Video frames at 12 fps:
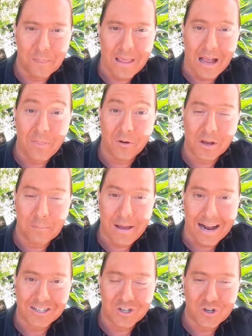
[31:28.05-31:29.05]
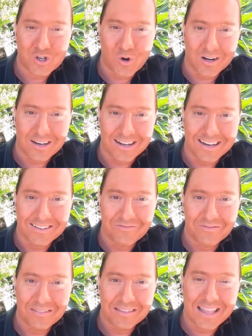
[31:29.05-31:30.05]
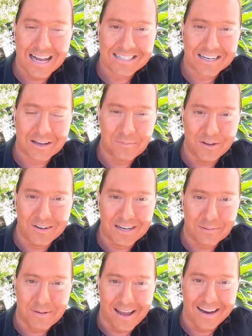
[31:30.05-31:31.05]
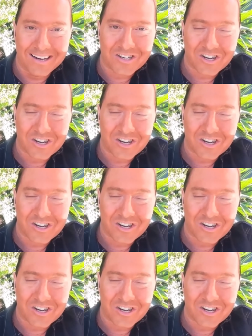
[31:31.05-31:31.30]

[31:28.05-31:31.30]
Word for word: and they'll get back to you shortly. That's a community page.